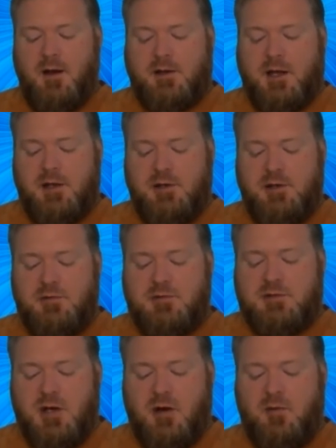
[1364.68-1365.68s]
can you
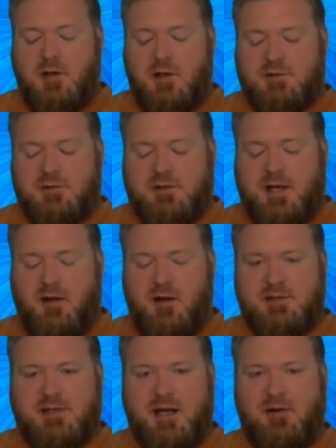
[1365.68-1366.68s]
show us or tell
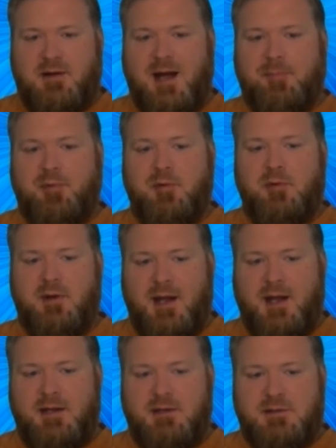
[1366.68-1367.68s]
us how capital
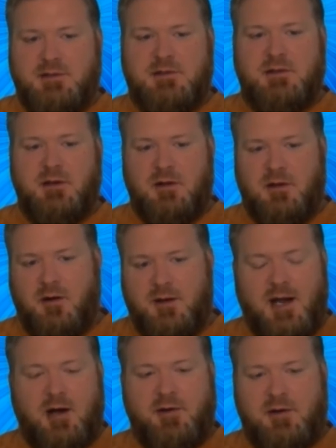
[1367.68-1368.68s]
gains are
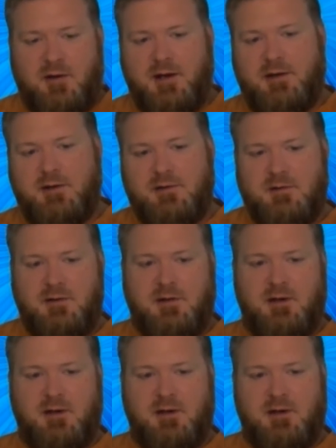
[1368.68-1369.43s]
calculated